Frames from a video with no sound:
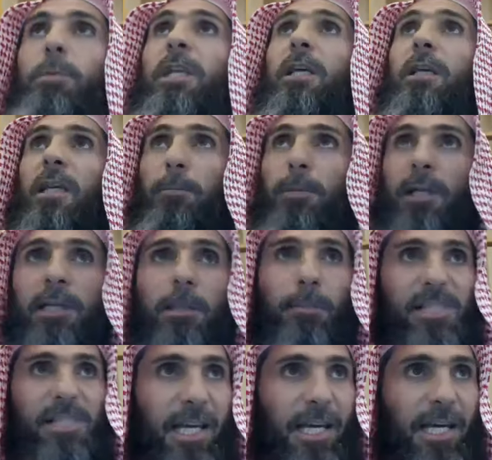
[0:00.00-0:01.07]
meaning they build the
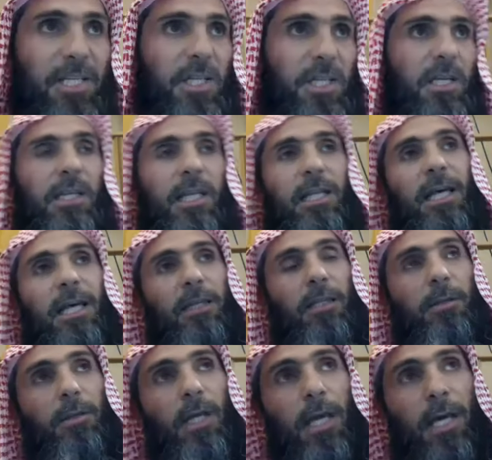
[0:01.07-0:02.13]
masajid, they let
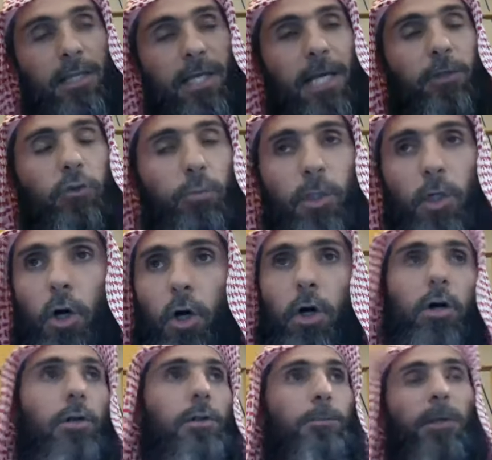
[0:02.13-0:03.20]
the adhan to be
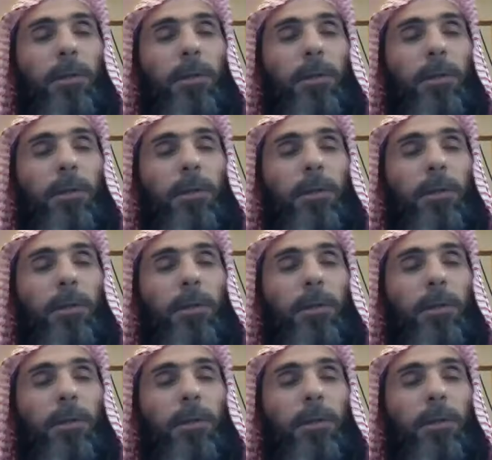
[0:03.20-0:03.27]
called,